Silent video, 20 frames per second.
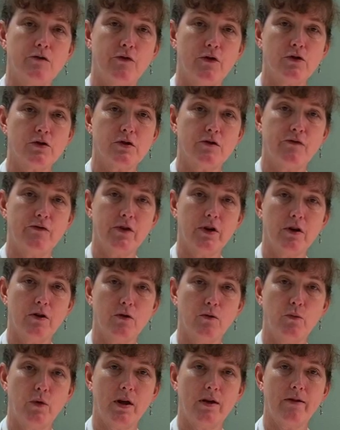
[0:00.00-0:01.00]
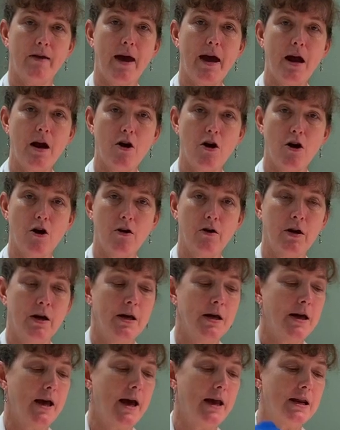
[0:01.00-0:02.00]
first fill with air
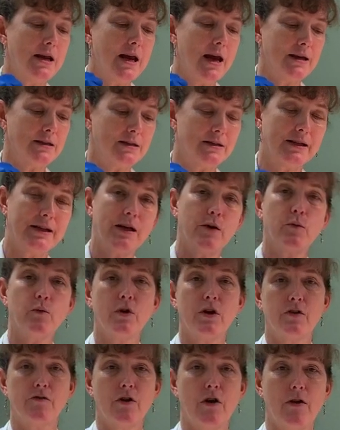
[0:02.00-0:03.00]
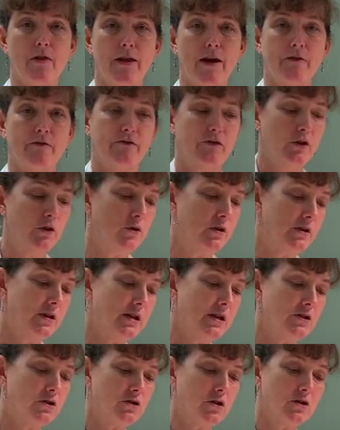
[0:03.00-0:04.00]
and he has to get rid of all that fluid, then
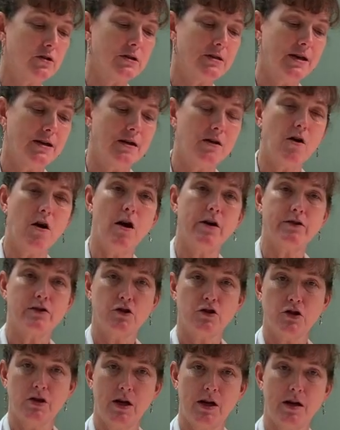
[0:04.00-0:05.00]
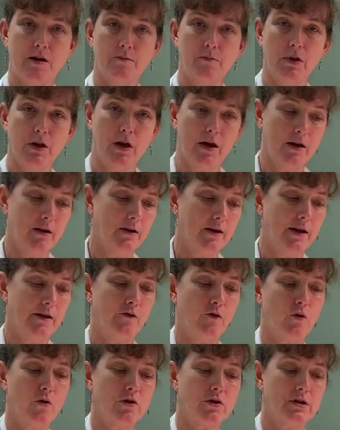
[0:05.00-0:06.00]
he starts sending oxygenated blood. And
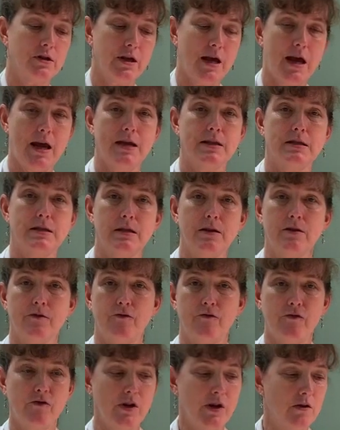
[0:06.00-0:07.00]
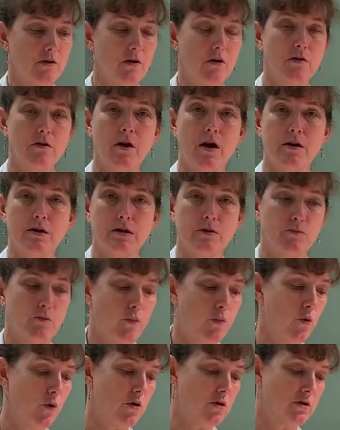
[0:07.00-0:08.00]
of course, the hands and the feet are not as
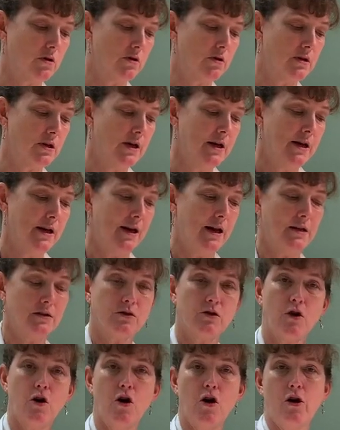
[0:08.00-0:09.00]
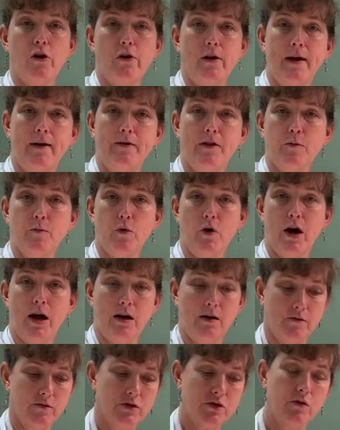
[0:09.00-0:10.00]
important as the heart and the
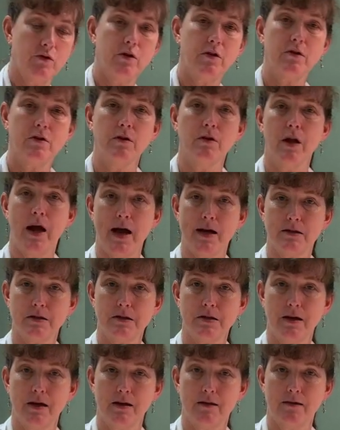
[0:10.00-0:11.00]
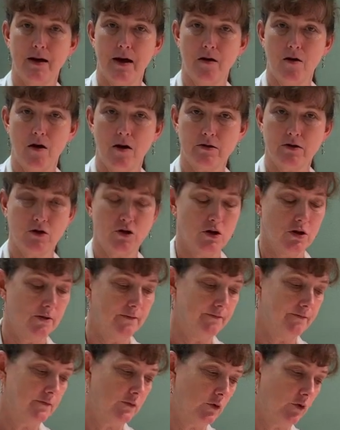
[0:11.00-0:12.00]
brain. So they're the last to get that
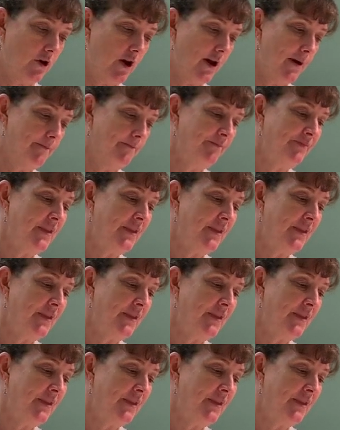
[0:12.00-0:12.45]
oxygen, okay?